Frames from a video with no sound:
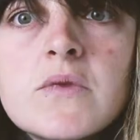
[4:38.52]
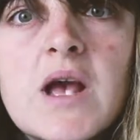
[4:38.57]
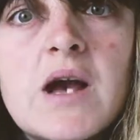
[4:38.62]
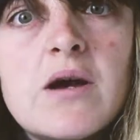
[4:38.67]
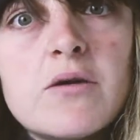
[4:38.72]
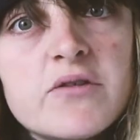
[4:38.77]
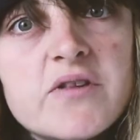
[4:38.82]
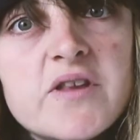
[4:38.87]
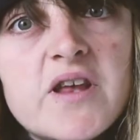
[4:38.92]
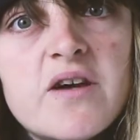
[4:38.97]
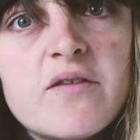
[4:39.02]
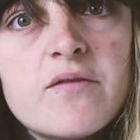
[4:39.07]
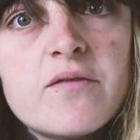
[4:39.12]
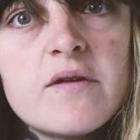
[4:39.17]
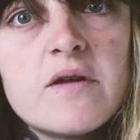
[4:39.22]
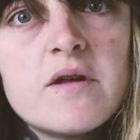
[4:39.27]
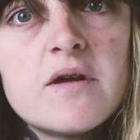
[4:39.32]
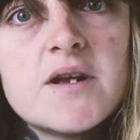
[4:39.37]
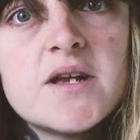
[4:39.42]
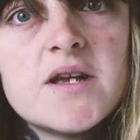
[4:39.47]
How's that
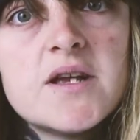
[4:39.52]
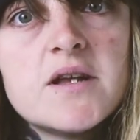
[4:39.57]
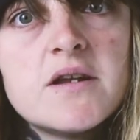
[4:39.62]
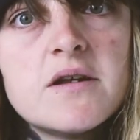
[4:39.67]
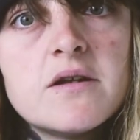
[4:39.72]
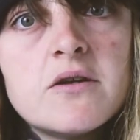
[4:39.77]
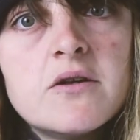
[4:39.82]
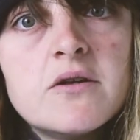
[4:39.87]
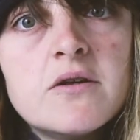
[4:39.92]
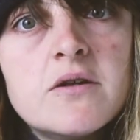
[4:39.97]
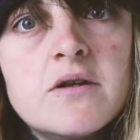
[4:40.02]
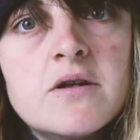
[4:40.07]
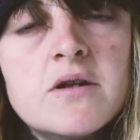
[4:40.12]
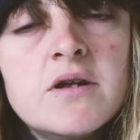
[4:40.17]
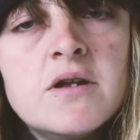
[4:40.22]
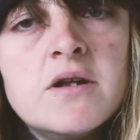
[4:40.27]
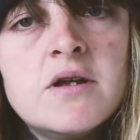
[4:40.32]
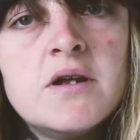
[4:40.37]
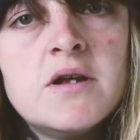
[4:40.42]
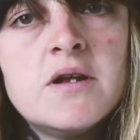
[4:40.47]
for lighting?
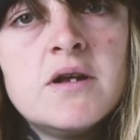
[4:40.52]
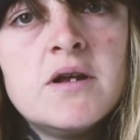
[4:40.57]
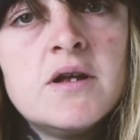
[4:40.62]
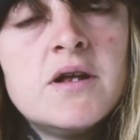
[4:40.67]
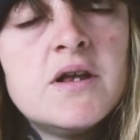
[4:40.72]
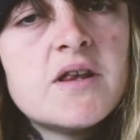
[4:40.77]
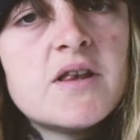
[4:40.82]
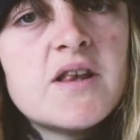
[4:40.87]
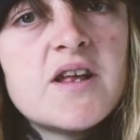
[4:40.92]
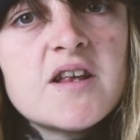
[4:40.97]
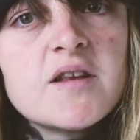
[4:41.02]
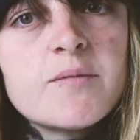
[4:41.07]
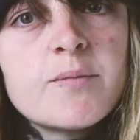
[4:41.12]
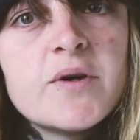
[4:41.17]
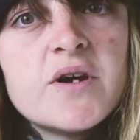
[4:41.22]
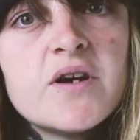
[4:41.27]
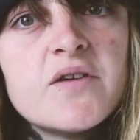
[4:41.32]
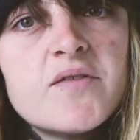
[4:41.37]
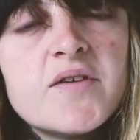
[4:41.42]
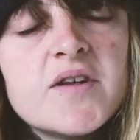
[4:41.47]
That's
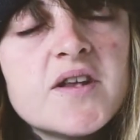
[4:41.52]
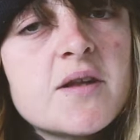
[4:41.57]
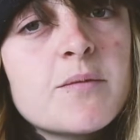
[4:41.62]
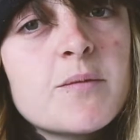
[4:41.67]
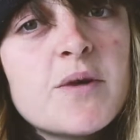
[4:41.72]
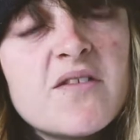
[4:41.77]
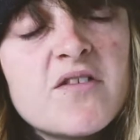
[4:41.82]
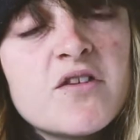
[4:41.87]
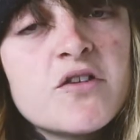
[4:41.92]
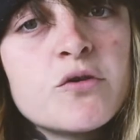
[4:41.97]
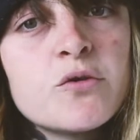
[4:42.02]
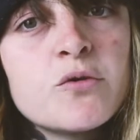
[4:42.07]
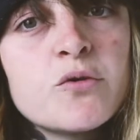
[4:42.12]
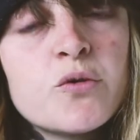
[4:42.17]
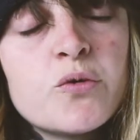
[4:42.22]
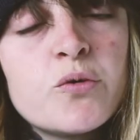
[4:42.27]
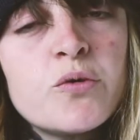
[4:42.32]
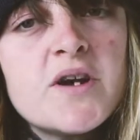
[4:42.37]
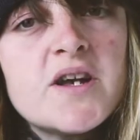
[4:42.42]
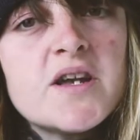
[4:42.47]
perfect. I'm going to have to
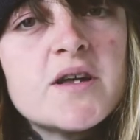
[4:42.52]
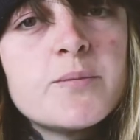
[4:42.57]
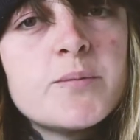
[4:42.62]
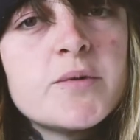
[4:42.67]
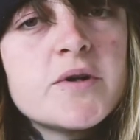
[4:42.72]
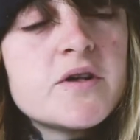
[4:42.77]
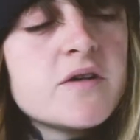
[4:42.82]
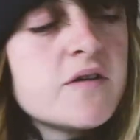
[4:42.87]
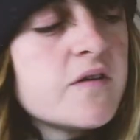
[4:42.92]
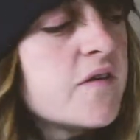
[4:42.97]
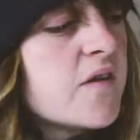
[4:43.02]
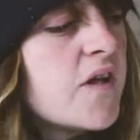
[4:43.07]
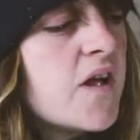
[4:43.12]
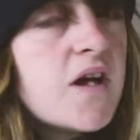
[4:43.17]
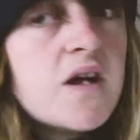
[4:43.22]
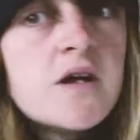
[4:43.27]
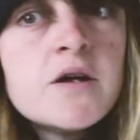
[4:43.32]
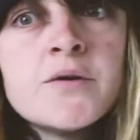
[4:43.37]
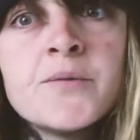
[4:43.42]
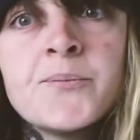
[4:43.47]
talk quick because
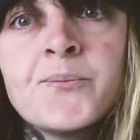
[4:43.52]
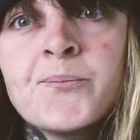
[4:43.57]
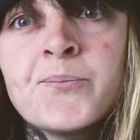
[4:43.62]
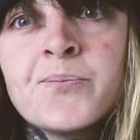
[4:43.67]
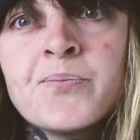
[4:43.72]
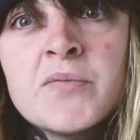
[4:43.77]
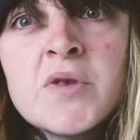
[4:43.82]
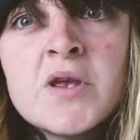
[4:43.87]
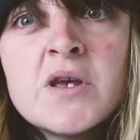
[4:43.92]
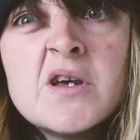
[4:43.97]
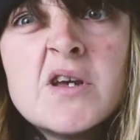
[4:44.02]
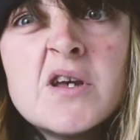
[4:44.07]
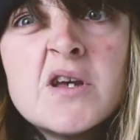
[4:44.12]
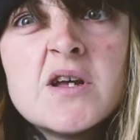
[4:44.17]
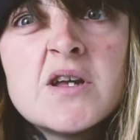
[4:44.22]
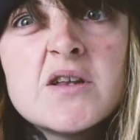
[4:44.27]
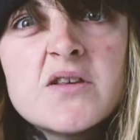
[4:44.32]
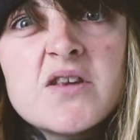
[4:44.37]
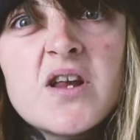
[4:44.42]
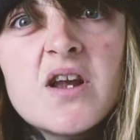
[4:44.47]

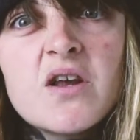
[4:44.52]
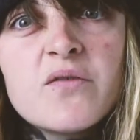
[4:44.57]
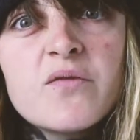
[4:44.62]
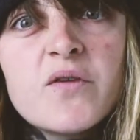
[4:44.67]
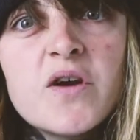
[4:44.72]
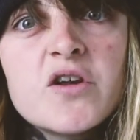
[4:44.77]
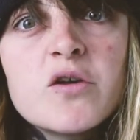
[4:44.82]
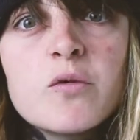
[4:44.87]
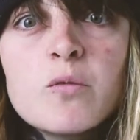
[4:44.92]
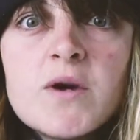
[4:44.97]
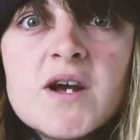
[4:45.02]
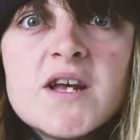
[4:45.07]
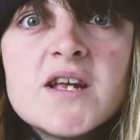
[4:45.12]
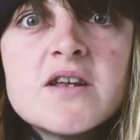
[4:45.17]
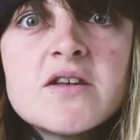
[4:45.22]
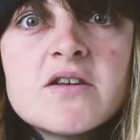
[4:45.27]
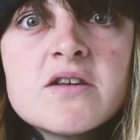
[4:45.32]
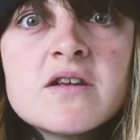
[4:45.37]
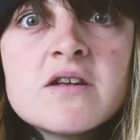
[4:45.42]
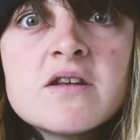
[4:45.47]
until I find a way
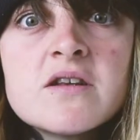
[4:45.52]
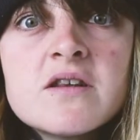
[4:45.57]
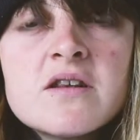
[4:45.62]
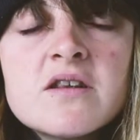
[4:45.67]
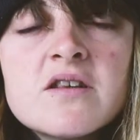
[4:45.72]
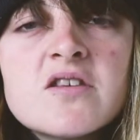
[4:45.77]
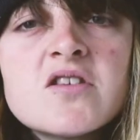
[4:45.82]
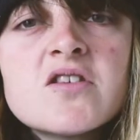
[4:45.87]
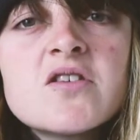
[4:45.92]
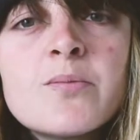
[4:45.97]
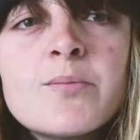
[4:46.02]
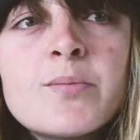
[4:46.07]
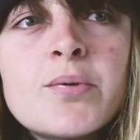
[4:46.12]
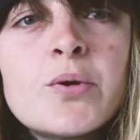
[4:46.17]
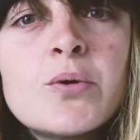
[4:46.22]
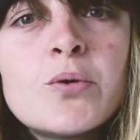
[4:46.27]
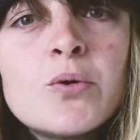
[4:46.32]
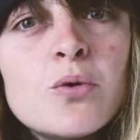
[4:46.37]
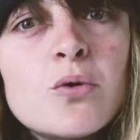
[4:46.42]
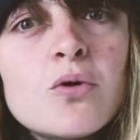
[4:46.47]
to
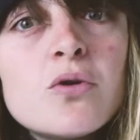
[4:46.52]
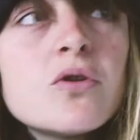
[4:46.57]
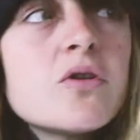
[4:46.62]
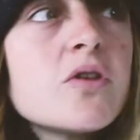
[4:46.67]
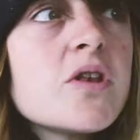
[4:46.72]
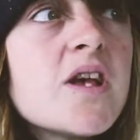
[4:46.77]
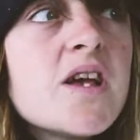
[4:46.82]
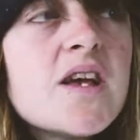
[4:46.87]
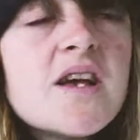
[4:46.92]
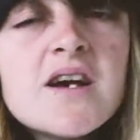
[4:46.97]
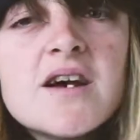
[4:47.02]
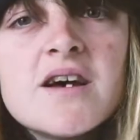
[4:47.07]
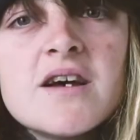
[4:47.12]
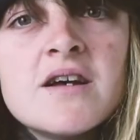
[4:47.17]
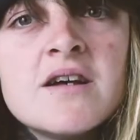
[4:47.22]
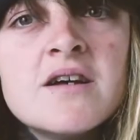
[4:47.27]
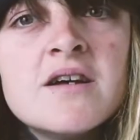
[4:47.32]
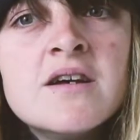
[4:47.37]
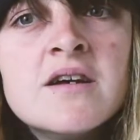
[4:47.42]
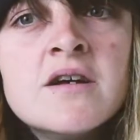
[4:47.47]
support
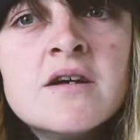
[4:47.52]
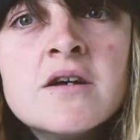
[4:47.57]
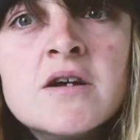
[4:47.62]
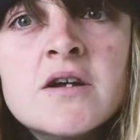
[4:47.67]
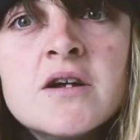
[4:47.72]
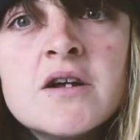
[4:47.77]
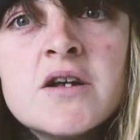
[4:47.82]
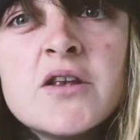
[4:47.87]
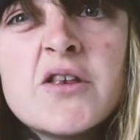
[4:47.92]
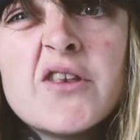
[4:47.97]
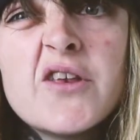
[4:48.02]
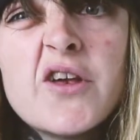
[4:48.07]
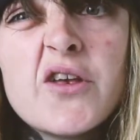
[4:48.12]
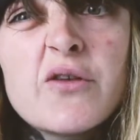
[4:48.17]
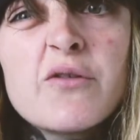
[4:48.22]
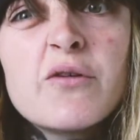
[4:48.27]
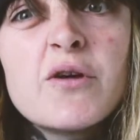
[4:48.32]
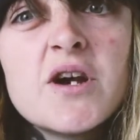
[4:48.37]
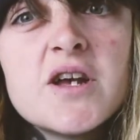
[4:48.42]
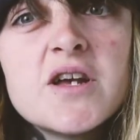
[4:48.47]
the
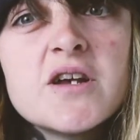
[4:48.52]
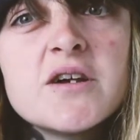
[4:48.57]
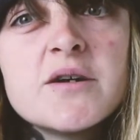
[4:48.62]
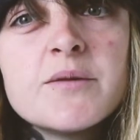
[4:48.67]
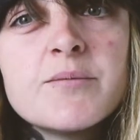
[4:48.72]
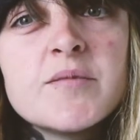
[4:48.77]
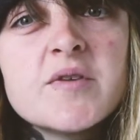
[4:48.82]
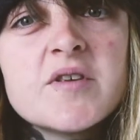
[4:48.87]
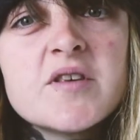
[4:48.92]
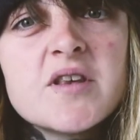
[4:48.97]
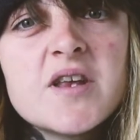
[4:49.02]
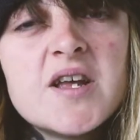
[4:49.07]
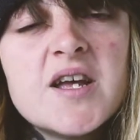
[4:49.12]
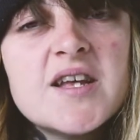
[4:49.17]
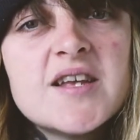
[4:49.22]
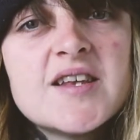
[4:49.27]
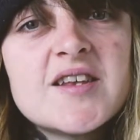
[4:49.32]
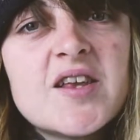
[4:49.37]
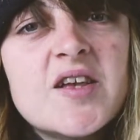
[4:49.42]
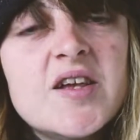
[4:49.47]
other items,
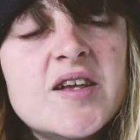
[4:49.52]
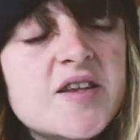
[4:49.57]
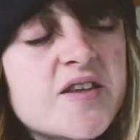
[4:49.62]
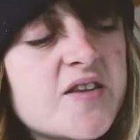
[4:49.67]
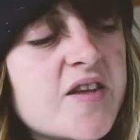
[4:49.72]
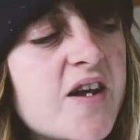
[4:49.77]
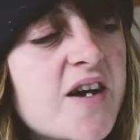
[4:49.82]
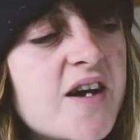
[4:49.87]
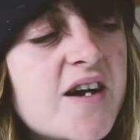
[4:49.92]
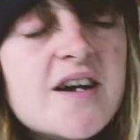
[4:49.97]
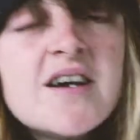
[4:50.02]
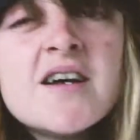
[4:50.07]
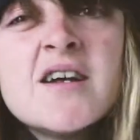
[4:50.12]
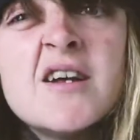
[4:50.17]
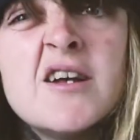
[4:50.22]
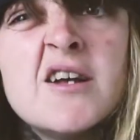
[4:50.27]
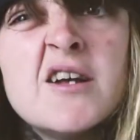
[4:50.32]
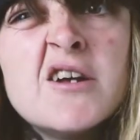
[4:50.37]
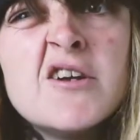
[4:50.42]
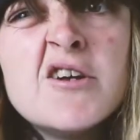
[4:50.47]
this is
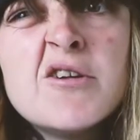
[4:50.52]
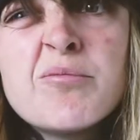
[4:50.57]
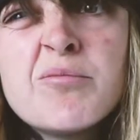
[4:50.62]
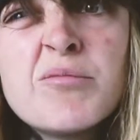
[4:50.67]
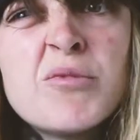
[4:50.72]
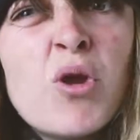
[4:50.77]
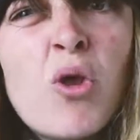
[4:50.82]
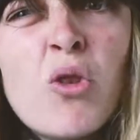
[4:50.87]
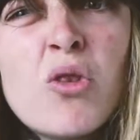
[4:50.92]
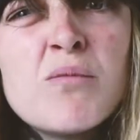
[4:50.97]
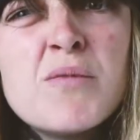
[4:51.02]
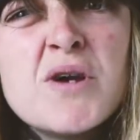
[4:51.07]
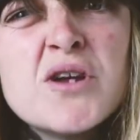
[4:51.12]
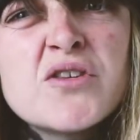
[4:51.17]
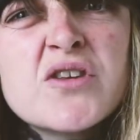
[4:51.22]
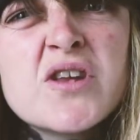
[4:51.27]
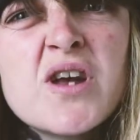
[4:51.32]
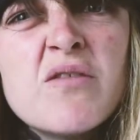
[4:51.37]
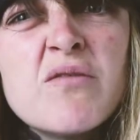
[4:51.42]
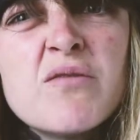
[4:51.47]
not the
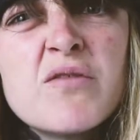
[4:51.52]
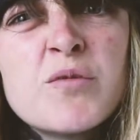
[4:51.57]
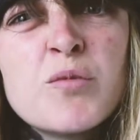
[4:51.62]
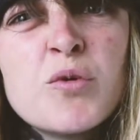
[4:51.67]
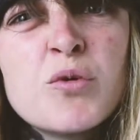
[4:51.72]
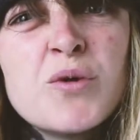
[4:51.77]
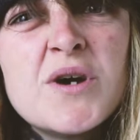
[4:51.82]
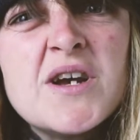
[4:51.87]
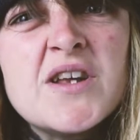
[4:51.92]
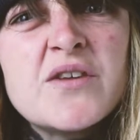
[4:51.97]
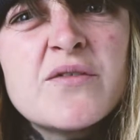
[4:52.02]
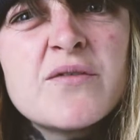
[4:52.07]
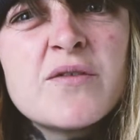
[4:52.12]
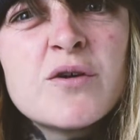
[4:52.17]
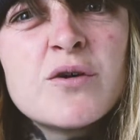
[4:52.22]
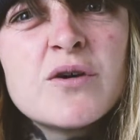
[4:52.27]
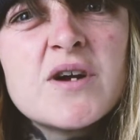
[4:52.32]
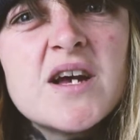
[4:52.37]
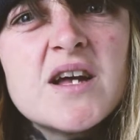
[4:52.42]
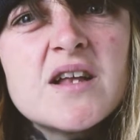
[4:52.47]
most comfortable way to
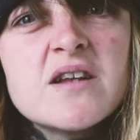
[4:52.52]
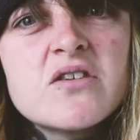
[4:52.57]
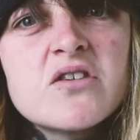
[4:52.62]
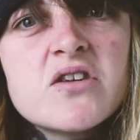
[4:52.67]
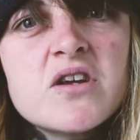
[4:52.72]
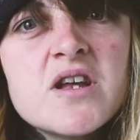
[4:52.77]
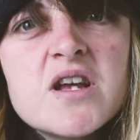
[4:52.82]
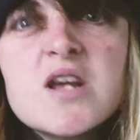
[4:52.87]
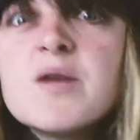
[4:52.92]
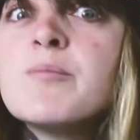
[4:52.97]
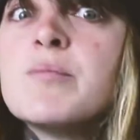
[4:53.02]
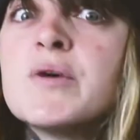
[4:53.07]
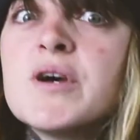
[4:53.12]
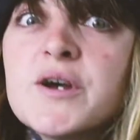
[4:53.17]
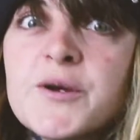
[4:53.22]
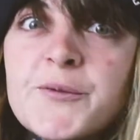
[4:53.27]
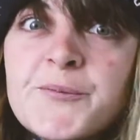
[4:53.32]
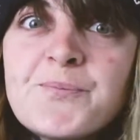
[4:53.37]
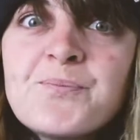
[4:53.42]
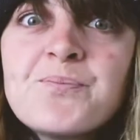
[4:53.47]
vlog actually,
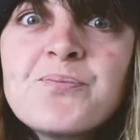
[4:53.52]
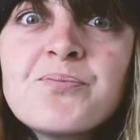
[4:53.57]
but